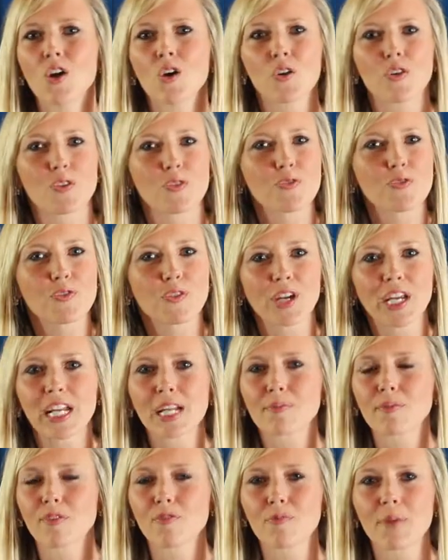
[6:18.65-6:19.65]
or the
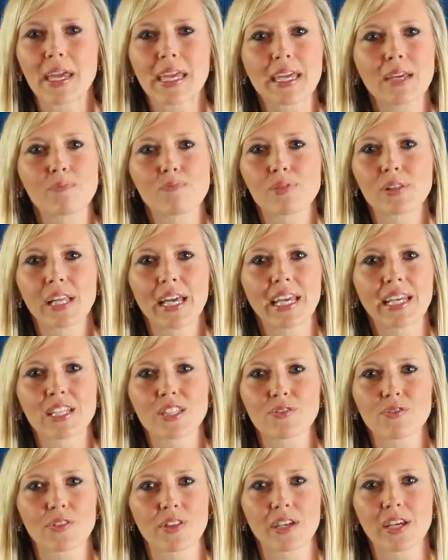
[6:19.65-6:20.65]
freedom of making
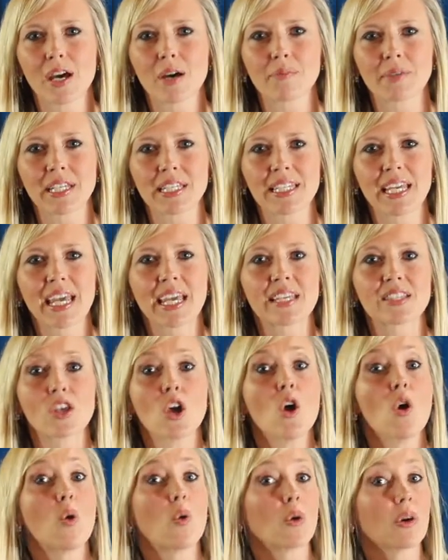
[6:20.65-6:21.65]
plans for the coming days,
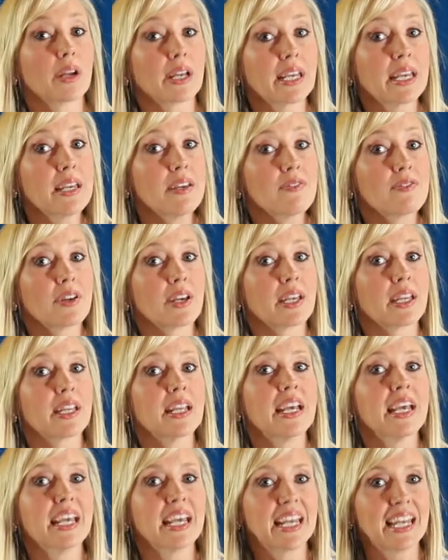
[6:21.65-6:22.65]
or
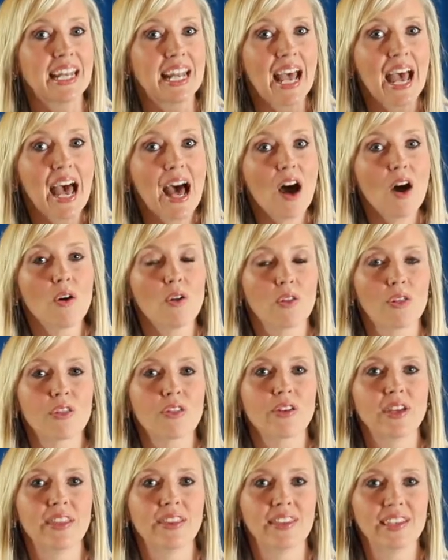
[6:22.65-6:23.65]
even in
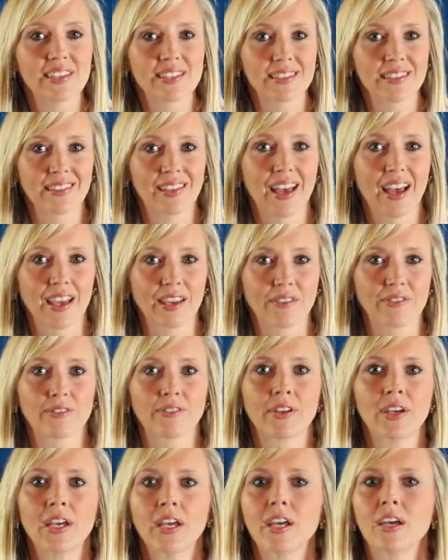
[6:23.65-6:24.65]
health in this life.